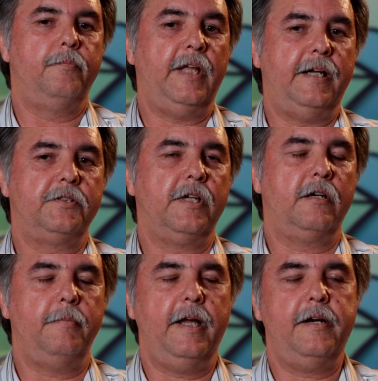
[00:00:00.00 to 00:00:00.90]
data
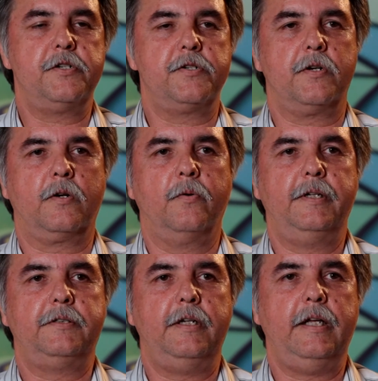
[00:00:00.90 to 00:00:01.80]
center managers are
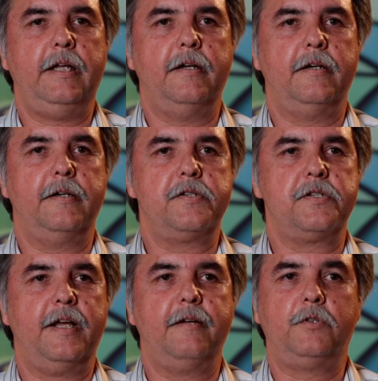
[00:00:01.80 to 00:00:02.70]
going to need a
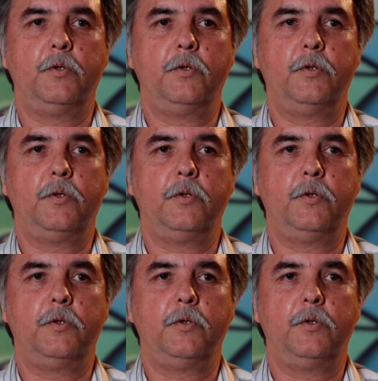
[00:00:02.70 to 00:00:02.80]
set of